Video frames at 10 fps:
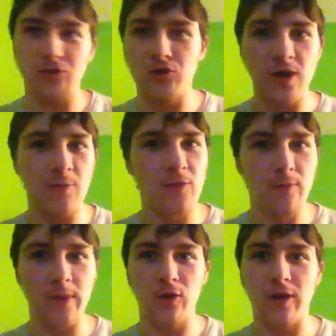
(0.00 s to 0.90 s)
job
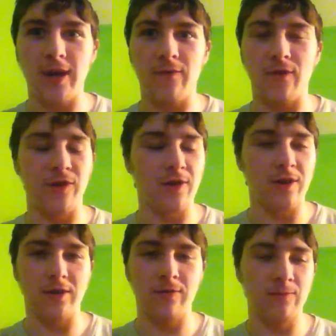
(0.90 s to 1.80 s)
you've been looking at for a
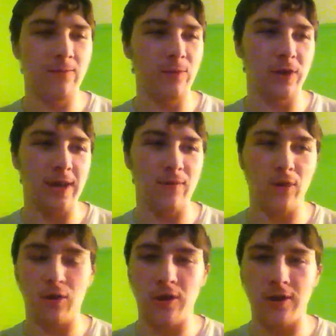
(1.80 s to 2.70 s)
long
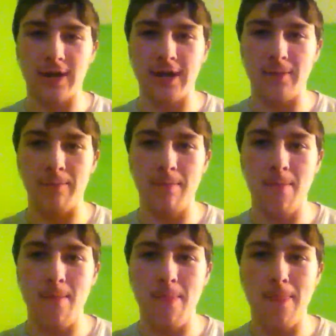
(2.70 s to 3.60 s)
time,
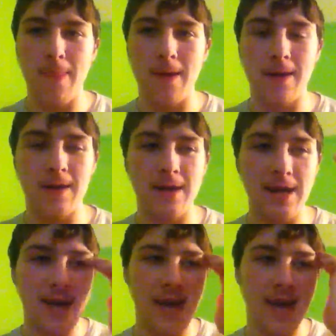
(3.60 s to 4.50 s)

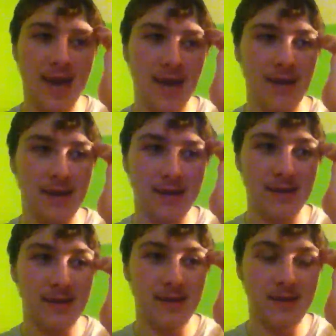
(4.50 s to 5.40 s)
and